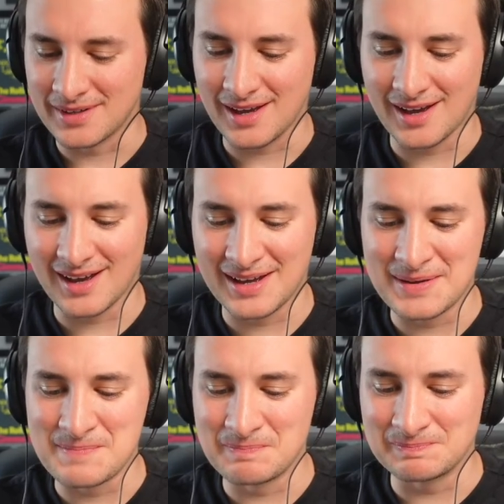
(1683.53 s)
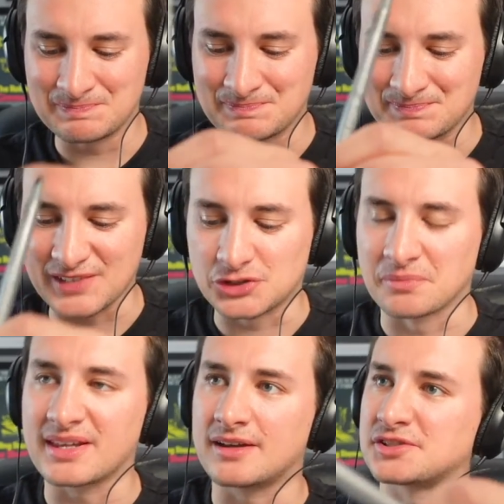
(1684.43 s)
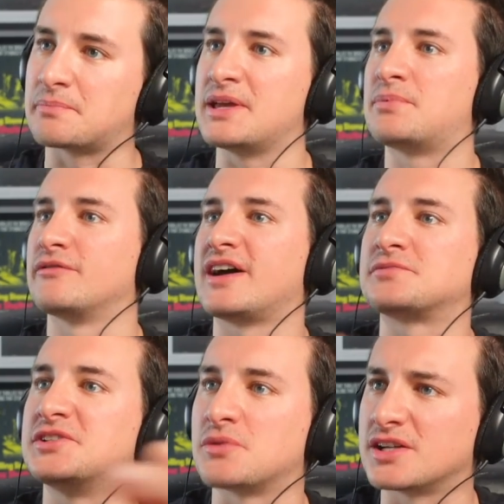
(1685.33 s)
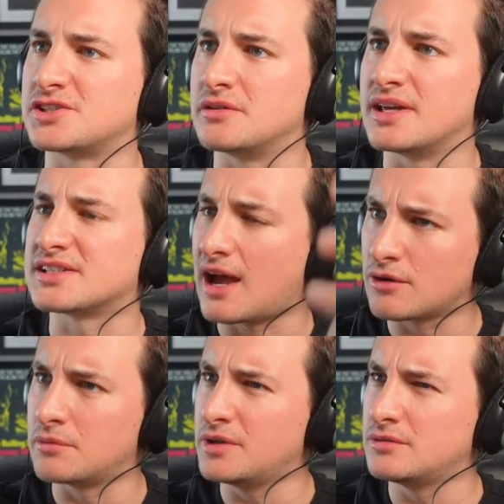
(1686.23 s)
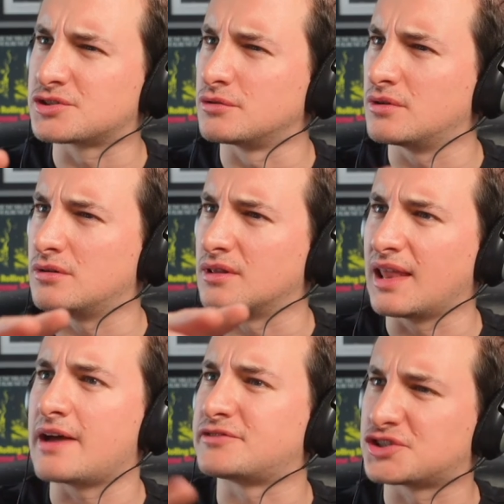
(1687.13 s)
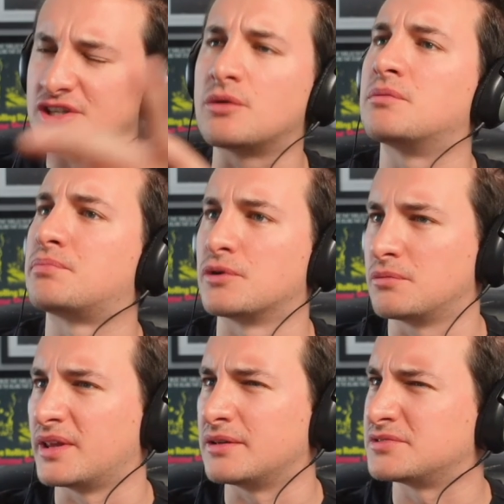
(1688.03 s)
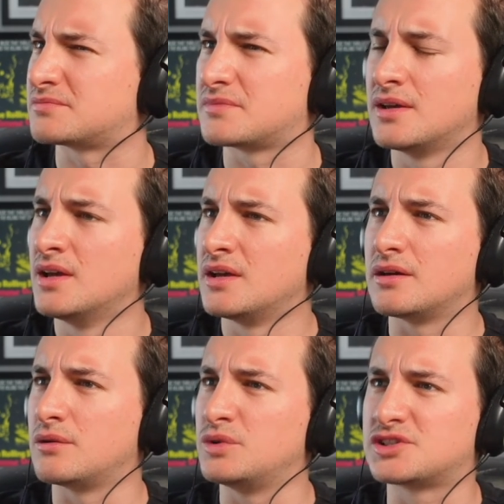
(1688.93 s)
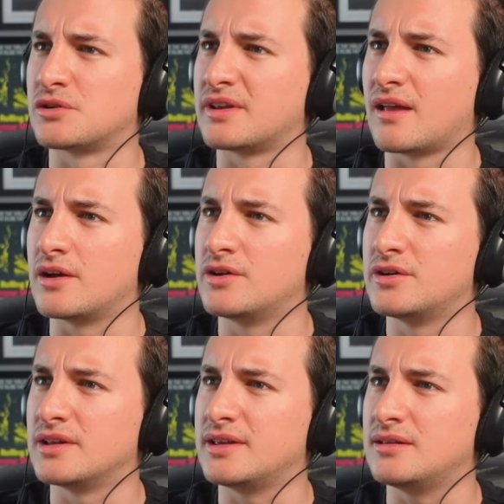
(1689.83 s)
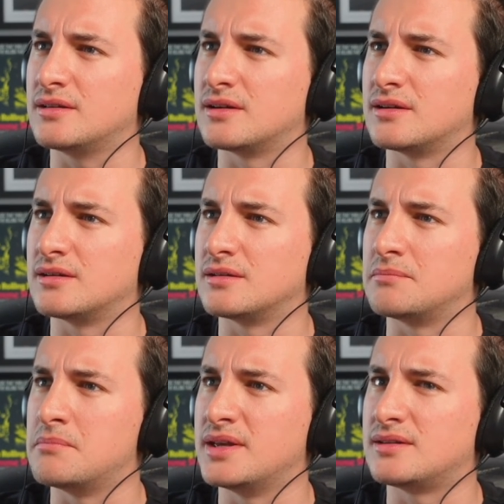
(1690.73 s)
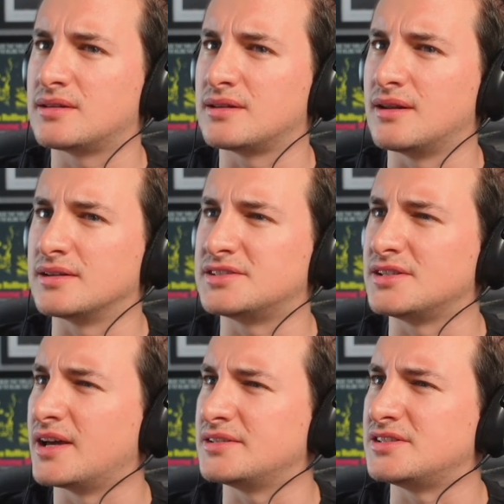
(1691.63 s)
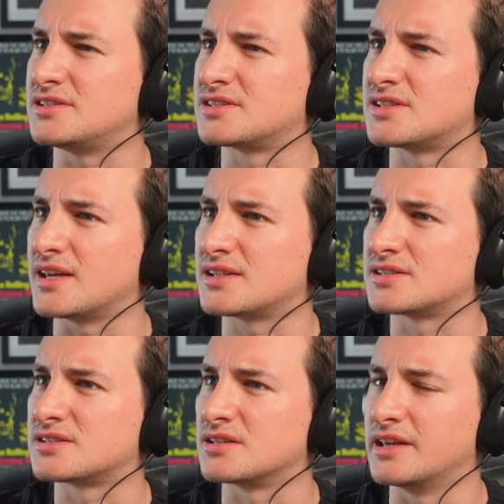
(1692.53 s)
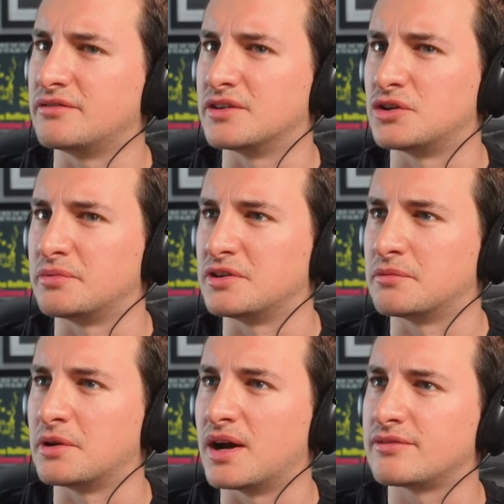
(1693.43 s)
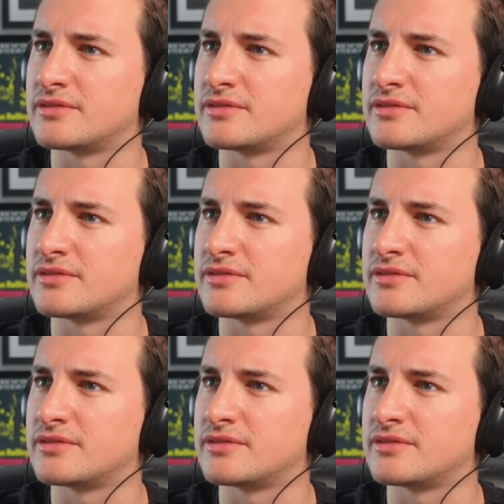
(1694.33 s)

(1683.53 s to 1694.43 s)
Um, something else that people have asked me to ask you is how come you so left so abruptly? It was uh, we talking like early uh, mid 1986, leaving the WWF.